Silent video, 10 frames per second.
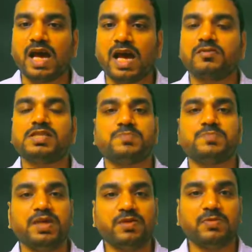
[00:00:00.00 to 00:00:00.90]
average
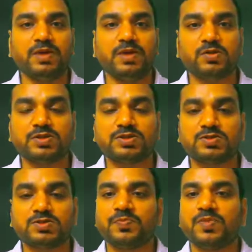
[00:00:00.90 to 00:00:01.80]
speed will be
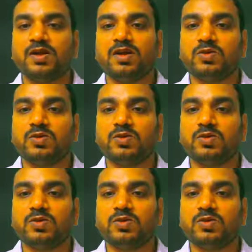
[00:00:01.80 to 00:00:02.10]
equals to